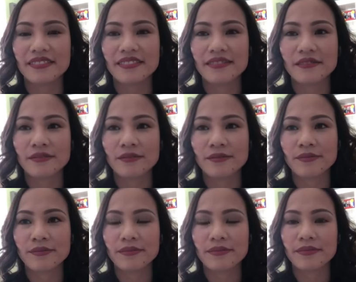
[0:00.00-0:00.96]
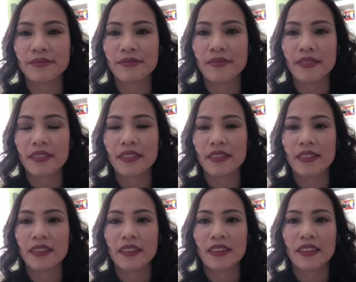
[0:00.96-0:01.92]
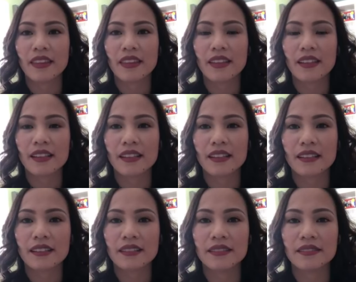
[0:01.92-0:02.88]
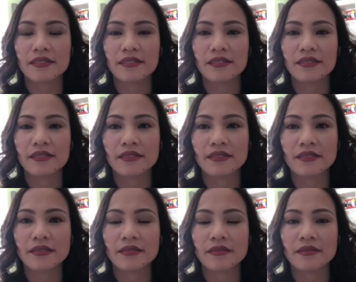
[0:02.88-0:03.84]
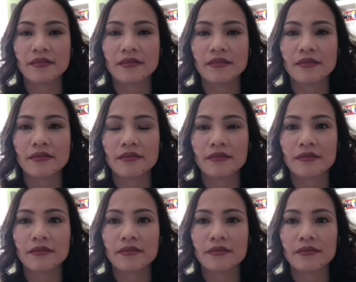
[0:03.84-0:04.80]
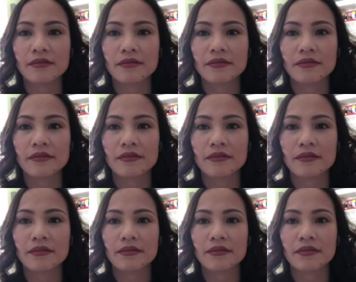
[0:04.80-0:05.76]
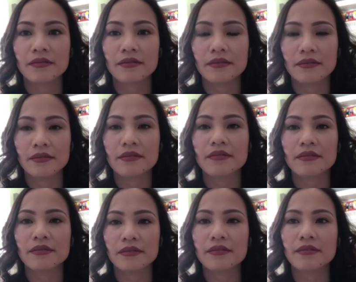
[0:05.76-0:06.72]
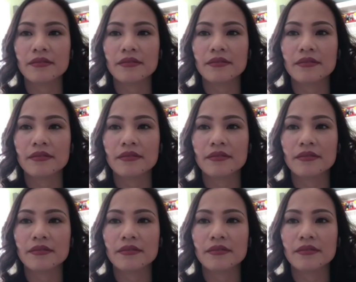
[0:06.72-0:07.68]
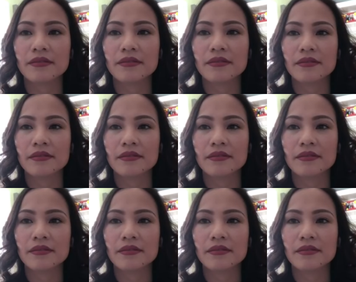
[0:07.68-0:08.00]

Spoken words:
(not speaking)